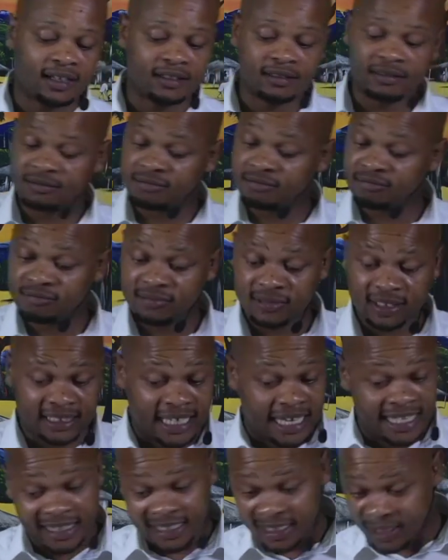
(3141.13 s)
and then
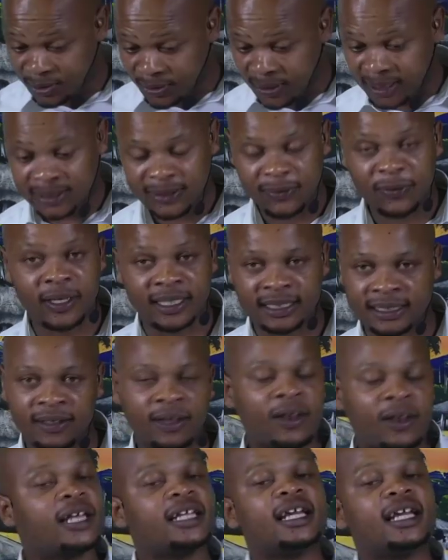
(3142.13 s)
say this was
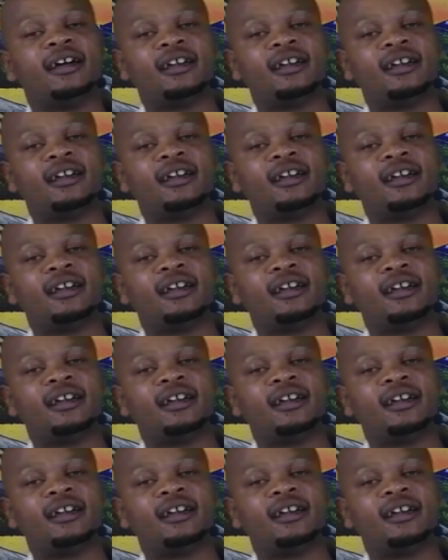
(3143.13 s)
what.